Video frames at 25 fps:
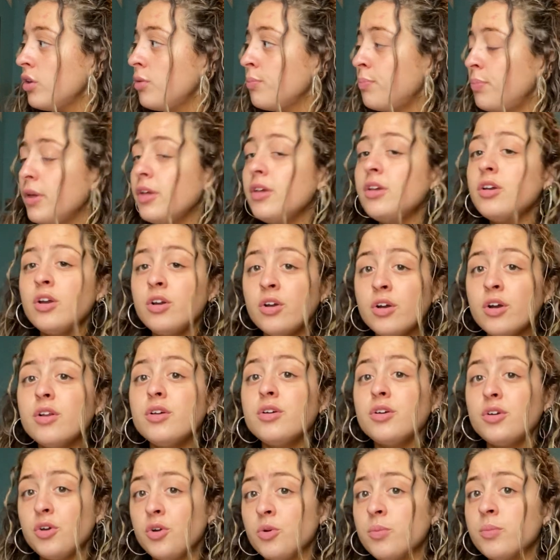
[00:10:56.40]
being a
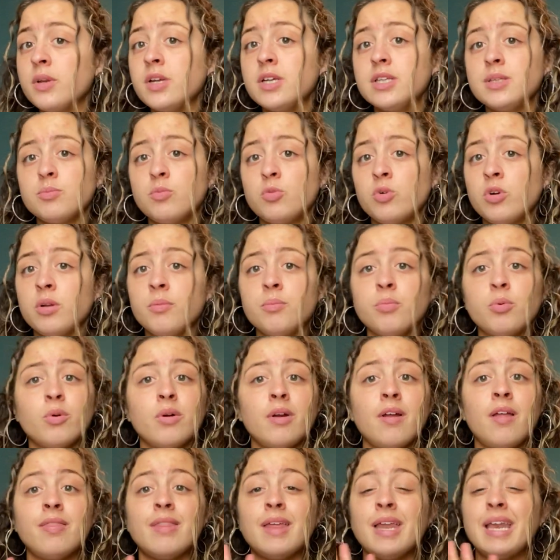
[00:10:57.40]
good human is more
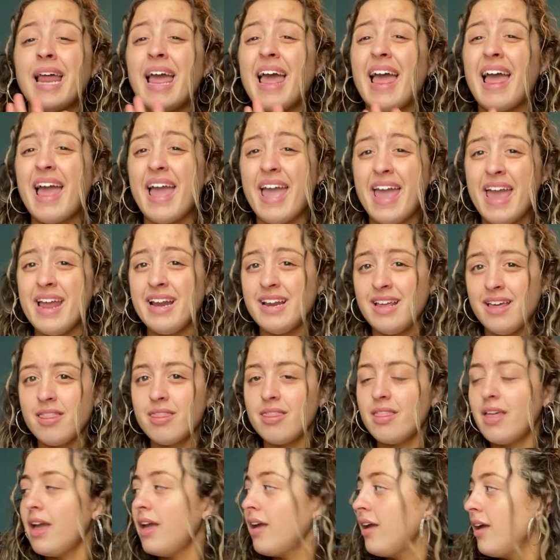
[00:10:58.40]
important than
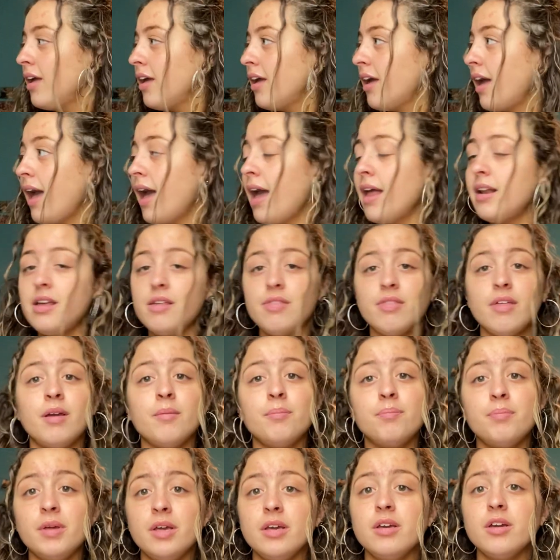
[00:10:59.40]
anything.
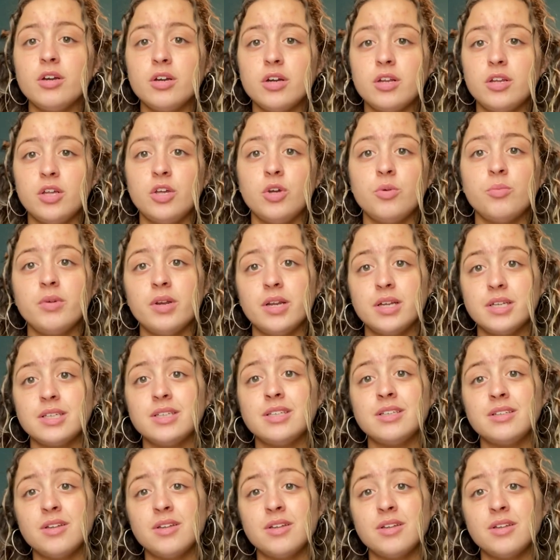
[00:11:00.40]
Being a good human is